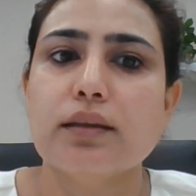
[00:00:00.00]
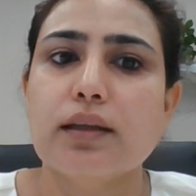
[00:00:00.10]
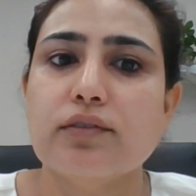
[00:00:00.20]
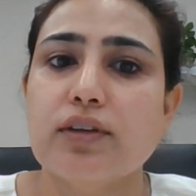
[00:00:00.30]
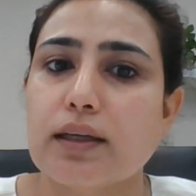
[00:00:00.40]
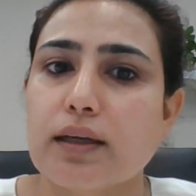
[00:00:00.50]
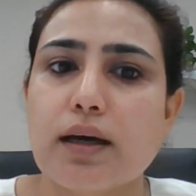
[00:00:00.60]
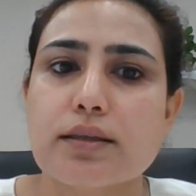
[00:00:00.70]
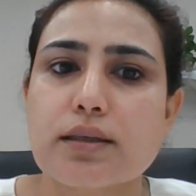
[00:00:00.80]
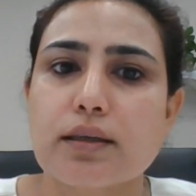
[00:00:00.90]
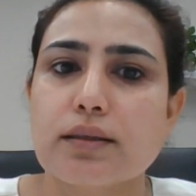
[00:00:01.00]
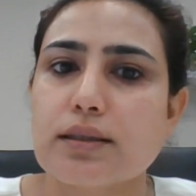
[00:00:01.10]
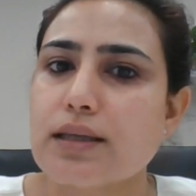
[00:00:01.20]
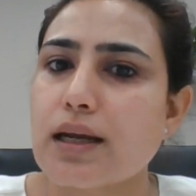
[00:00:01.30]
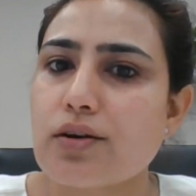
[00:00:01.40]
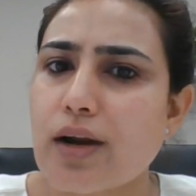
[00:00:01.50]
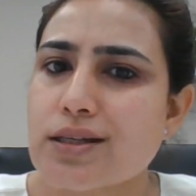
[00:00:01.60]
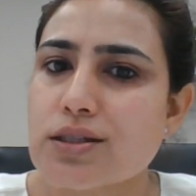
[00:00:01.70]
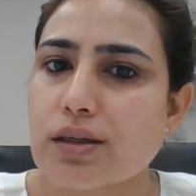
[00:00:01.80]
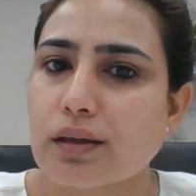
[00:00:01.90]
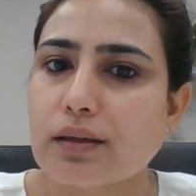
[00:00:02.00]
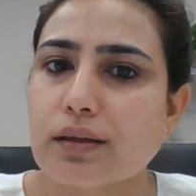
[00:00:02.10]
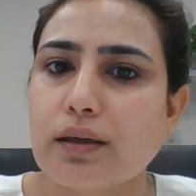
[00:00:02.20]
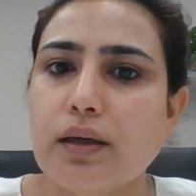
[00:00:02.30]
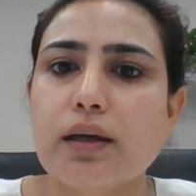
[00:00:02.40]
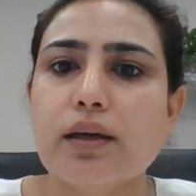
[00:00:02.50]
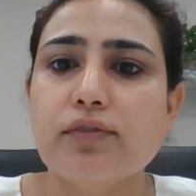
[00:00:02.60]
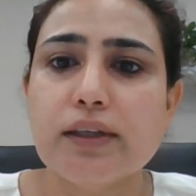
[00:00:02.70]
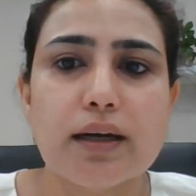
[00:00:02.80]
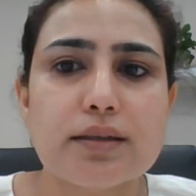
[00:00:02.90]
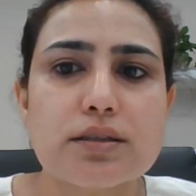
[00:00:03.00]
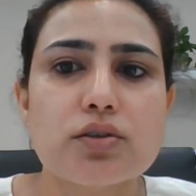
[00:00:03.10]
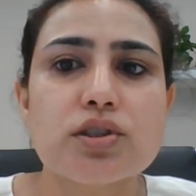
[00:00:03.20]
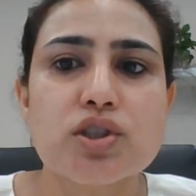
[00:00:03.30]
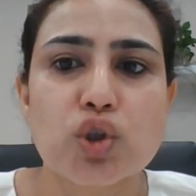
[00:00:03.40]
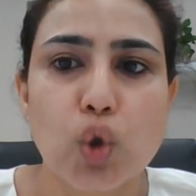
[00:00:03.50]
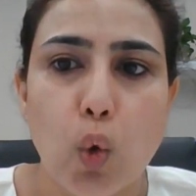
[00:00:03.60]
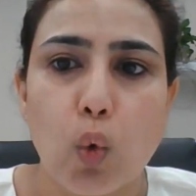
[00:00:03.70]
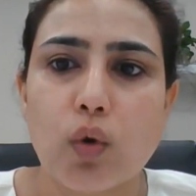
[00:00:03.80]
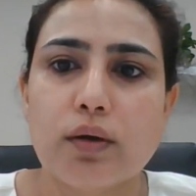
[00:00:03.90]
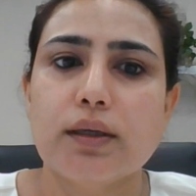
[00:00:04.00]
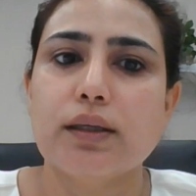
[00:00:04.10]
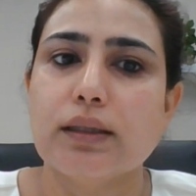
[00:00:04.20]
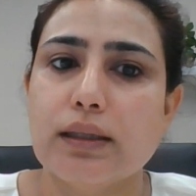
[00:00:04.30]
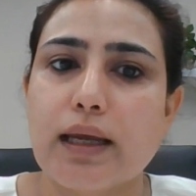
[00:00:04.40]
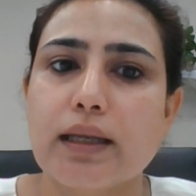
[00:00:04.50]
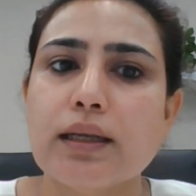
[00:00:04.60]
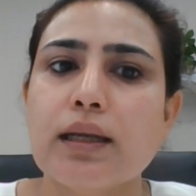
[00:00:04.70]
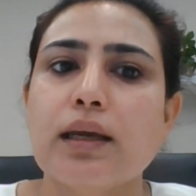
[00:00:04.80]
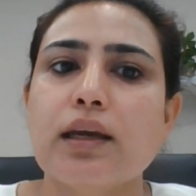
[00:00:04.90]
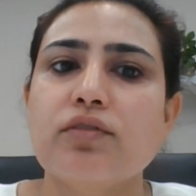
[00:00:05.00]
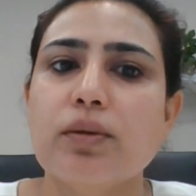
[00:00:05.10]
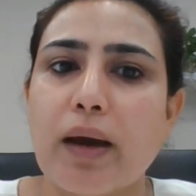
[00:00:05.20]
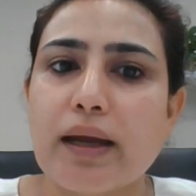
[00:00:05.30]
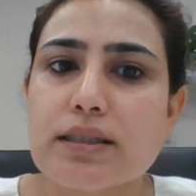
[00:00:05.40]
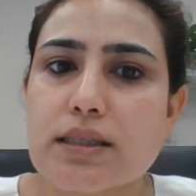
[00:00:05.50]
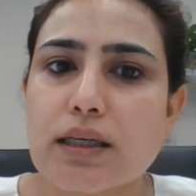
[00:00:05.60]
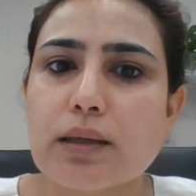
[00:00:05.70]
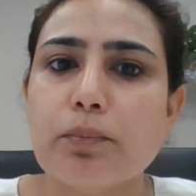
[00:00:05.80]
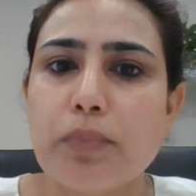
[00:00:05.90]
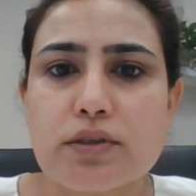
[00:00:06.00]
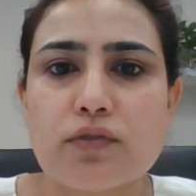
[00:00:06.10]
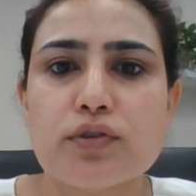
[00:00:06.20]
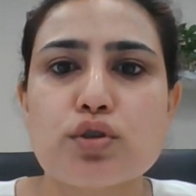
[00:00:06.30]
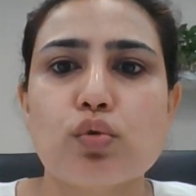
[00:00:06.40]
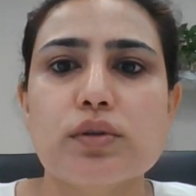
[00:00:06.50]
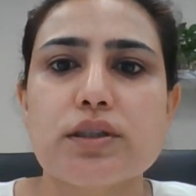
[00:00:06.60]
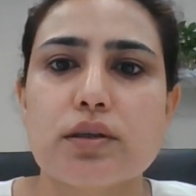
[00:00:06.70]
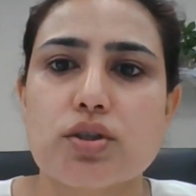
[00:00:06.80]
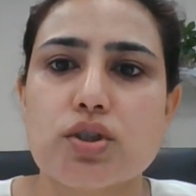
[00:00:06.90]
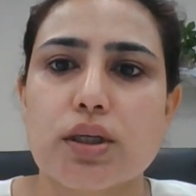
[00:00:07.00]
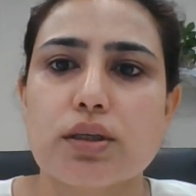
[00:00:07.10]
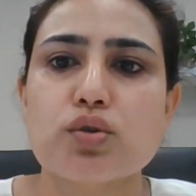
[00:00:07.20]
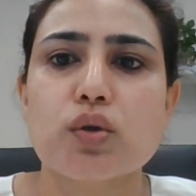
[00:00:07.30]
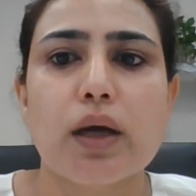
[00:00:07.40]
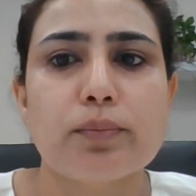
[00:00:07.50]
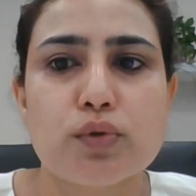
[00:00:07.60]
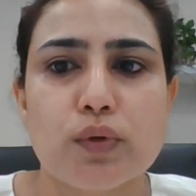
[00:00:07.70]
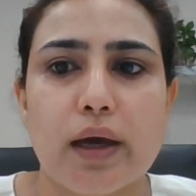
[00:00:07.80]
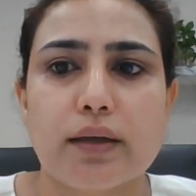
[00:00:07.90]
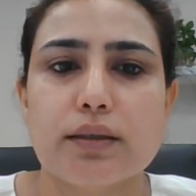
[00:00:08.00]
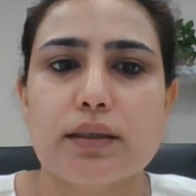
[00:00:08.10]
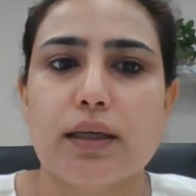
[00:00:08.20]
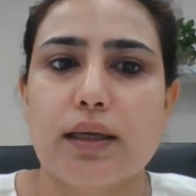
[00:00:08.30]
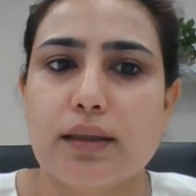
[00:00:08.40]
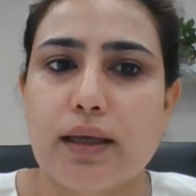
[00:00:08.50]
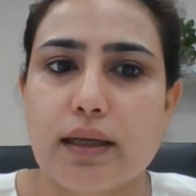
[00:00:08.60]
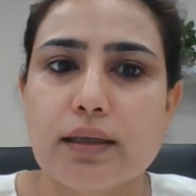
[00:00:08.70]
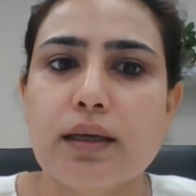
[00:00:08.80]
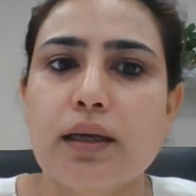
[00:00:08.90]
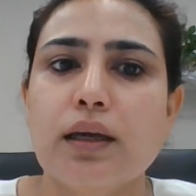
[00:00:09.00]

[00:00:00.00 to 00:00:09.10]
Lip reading: Then we can ask, is that rational? If the answer is no, then we might take a bit of a soul searching to come to that, and then